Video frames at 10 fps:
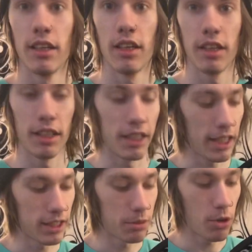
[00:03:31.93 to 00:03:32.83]
the
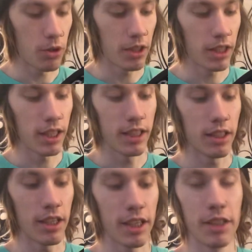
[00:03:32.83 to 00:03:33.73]
next spoke in
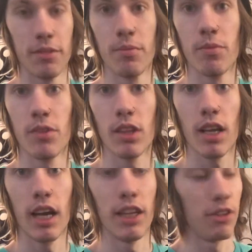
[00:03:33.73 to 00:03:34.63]
line,
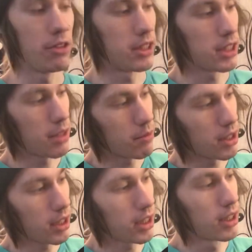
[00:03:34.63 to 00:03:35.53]
and do the same thing.
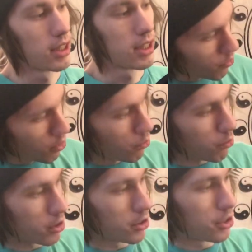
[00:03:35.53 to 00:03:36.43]

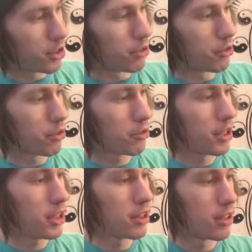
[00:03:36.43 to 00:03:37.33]
1, 2, 3
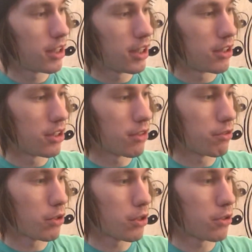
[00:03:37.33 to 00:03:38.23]
into the
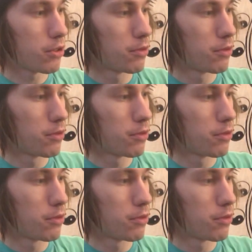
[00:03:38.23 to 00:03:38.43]
4th hole.